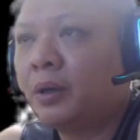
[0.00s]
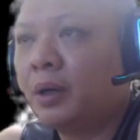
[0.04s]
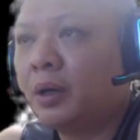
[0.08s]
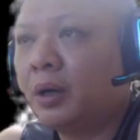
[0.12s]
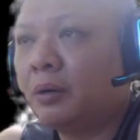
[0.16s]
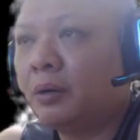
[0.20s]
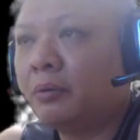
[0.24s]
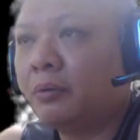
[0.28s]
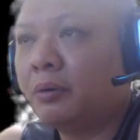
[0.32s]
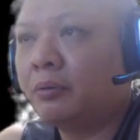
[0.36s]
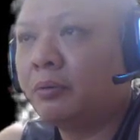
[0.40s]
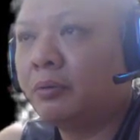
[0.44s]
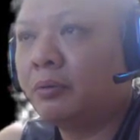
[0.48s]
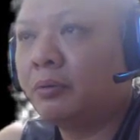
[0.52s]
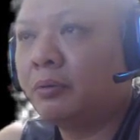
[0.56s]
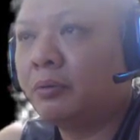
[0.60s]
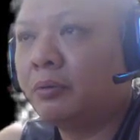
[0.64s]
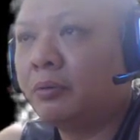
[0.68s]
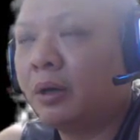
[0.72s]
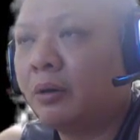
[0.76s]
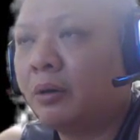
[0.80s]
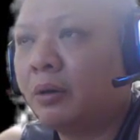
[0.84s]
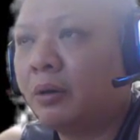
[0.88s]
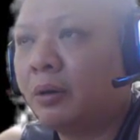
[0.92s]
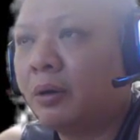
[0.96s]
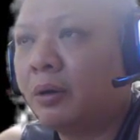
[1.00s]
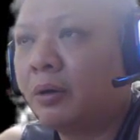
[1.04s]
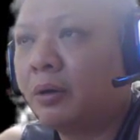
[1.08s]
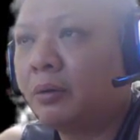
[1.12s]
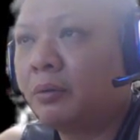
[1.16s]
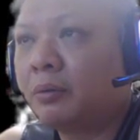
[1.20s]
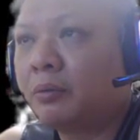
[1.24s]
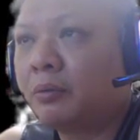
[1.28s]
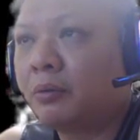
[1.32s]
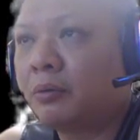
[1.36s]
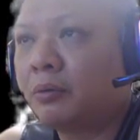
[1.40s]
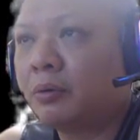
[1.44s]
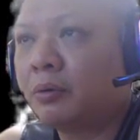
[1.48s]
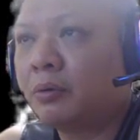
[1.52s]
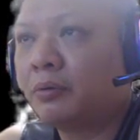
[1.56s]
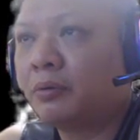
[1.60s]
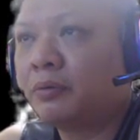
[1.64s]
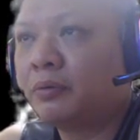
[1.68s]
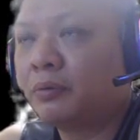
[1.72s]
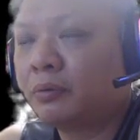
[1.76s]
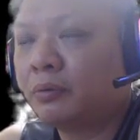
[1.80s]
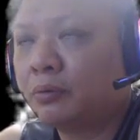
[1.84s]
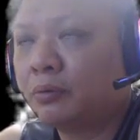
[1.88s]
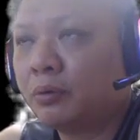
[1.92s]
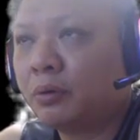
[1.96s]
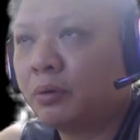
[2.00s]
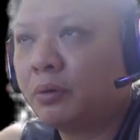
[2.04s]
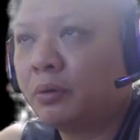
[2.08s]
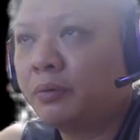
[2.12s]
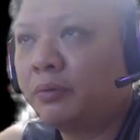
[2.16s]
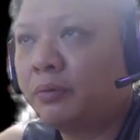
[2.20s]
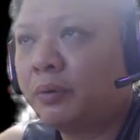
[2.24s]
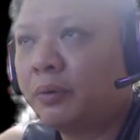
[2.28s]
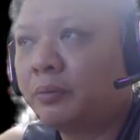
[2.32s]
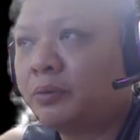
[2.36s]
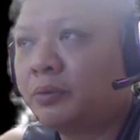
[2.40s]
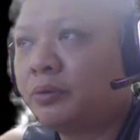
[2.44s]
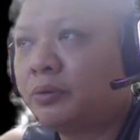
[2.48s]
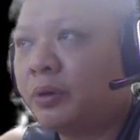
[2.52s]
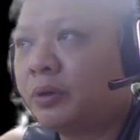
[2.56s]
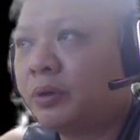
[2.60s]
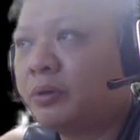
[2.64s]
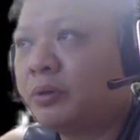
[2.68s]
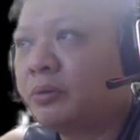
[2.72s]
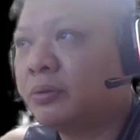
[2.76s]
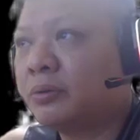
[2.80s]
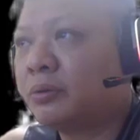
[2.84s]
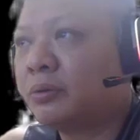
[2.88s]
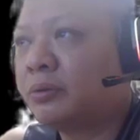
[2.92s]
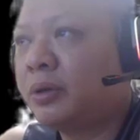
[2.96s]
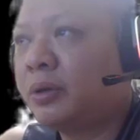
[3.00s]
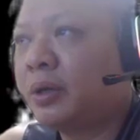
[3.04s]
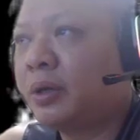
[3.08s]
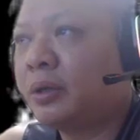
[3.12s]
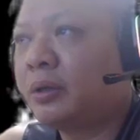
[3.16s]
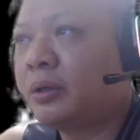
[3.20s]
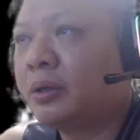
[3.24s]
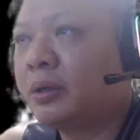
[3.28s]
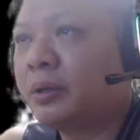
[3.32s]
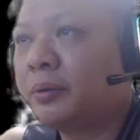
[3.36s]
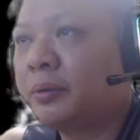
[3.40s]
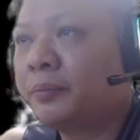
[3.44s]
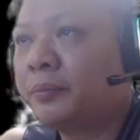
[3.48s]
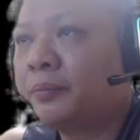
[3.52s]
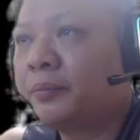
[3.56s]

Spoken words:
Red would now grow from strength to strength.